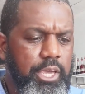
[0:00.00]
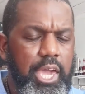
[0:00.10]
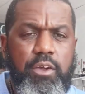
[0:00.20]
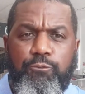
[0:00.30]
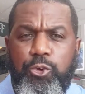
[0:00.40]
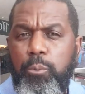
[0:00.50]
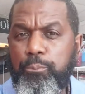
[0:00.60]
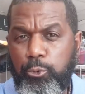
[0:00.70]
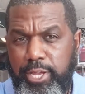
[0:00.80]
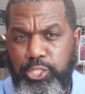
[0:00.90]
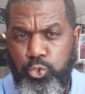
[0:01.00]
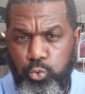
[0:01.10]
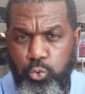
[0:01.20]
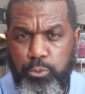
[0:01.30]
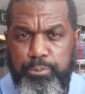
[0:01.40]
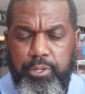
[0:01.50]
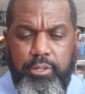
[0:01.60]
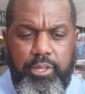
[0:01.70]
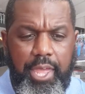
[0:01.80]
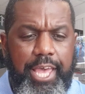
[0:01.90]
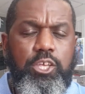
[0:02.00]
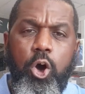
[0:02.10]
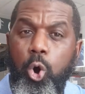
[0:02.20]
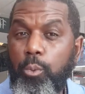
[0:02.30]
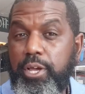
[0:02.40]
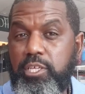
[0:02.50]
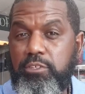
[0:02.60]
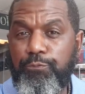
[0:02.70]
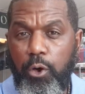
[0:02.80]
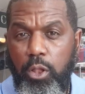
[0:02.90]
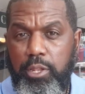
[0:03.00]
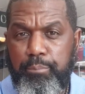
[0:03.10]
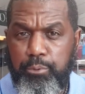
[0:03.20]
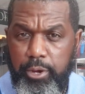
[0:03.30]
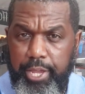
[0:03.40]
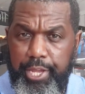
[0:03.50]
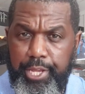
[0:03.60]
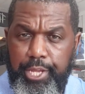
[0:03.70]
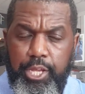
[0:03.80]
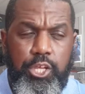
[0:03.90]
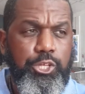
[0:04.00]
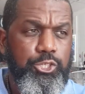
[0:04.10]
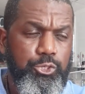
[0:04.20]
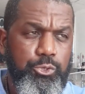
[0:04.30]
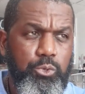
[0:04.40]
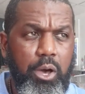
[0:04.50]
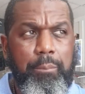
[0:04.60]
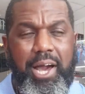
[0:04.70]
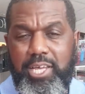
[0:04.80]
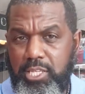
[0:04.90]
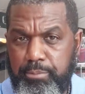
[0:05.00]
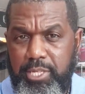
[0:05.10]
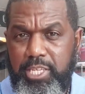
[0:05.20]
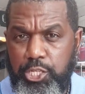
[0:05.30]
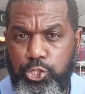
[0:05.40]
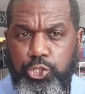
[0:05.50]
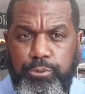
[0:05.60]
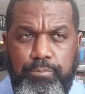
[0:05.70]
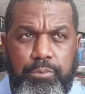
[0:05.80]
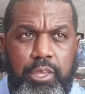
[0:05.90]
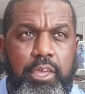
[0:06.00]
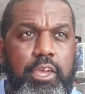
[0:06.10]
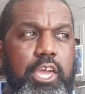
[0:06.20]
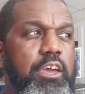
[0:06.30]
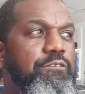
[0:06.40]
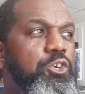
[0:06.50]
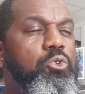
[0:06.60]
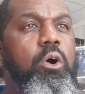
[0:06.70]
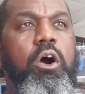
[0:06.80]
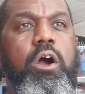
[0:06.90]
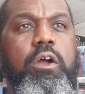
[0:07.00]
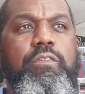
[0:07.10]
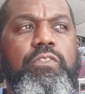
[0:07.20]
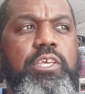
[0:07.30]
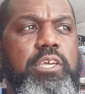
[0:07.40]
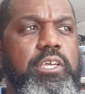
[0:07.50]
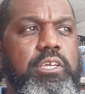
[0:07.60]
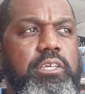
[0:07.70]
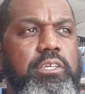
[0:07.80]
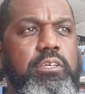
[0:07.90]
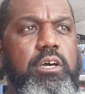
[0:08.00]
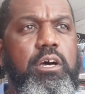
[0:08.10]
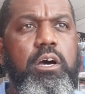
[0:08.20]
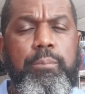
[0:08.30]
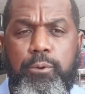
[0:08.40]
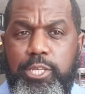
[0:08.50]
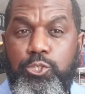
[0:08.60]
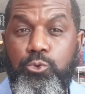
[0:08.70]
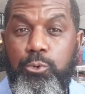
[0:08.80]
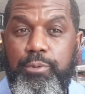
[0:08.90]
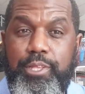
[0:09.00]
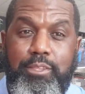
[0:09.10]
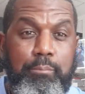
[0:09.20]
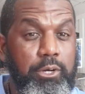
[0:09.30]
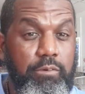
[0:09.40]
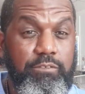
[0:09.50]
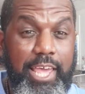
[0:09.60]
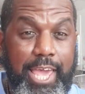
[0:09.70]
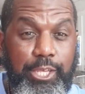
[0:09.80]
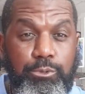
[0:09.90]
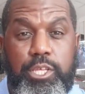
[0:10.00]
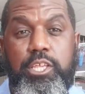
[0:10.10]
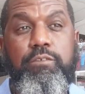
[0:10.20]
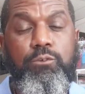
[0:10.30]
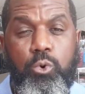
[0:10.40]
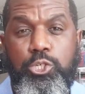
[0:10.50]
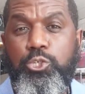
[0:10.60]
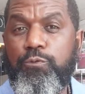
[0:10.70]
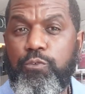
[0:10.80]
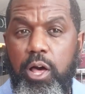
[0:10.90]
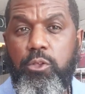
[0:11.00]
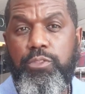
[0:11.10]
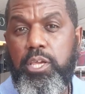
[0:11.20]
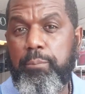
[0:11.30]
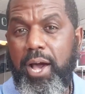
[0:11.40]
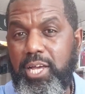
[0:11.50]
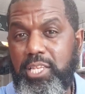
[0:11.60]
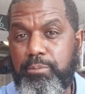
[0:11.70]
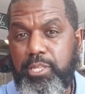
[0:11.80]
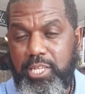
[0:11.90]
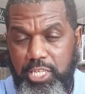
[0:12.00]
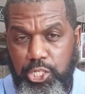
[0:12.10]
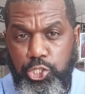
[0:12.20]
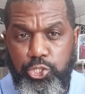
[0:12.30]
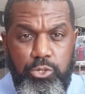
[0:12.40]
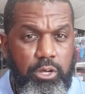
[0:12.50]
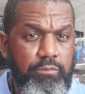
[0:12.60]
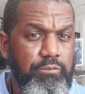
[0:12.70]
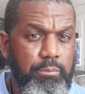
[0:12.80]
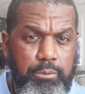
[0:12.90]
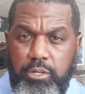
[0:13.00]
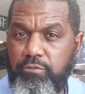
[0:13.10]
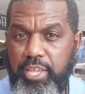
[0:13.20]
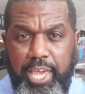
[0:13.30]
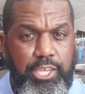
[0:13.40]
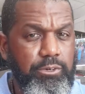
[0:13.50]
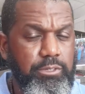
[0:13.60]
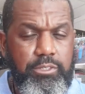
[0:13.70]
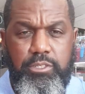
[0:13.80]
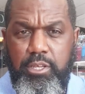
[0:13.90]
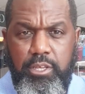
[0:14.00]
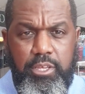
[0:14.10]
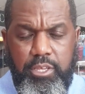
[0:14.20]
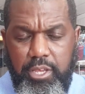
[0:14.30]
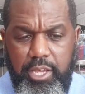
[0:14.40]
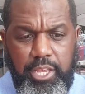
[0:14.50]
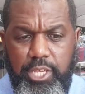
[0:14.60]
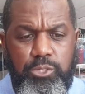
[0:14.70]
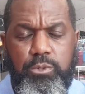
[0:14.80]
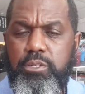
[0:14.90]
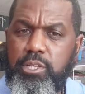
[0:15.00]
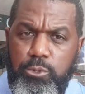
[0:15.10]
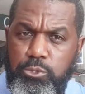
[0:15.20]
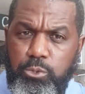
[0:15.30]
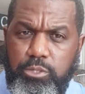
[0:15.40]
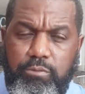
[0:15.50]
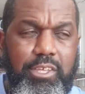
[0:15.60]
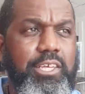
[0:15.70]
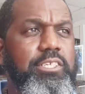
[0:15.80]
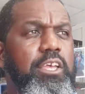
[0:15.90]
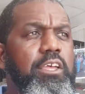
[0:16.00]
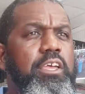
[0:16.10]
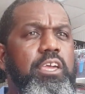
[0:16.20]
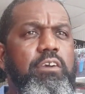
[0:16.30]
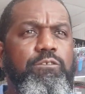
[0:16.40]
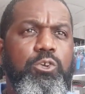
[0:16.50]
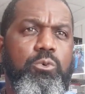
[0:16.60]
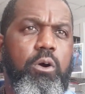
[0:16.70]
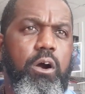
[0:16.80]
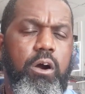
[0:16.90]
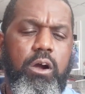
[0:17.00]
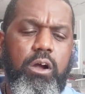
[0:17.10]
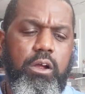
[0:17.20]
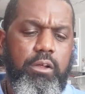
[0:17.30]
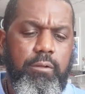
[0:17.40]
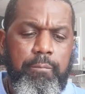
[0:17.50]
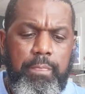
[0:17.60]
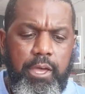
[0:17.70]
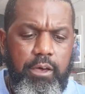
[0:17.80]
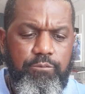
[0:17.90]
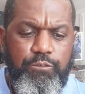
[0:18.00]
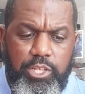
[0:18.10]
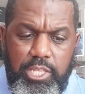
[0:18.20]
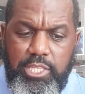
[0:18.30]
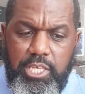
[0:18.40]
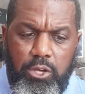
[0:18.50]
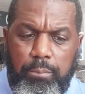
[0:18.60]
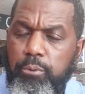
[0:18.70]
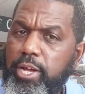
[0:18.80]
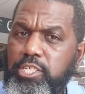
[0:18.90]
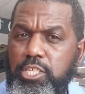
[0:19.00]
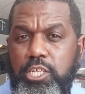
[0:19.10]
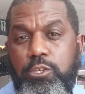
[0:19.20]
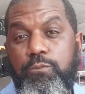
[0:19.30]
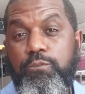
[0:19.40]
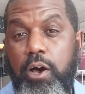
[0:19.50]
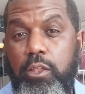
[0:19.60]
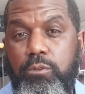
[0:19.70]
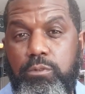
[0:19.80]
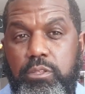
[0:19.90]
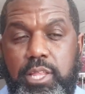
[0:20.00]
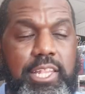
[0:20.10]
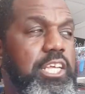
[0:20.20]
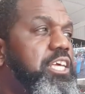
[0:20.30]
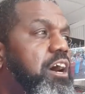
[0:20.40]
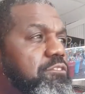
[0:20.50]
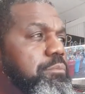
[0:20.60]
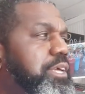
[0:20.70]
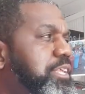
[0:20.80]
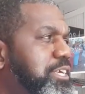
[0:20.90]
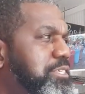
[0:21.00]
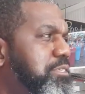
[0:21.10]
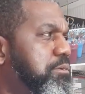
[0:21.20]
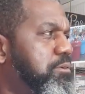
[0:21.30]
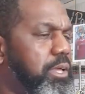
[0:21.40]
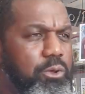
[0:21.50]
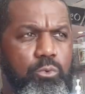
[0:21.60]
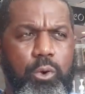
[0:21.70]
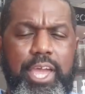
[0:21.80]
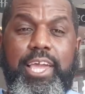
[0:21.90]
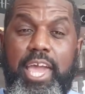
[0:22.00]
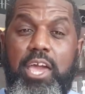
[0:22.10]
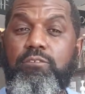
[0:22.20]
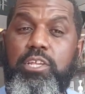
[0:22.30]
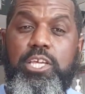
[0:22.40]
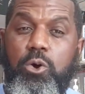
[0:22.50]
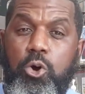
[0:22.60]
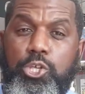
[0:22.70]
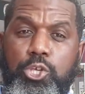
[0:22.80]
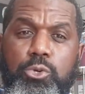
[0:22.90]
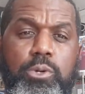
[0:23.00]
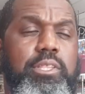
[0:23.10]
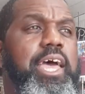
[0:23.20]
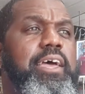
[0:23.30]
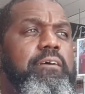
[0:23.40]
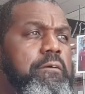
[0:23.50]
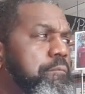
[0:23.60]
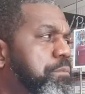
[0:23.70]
Every oppressed group has always fallen prey to apocalyptic literature. If you are the uh, oppressed group in the book of Daniel, then of course you follow the apocalyptic literature of the book of Daniel and, and Ezra and those sorts of things. If you are um, feeling the oppression, then you follow that the government is weighing heavily on you and that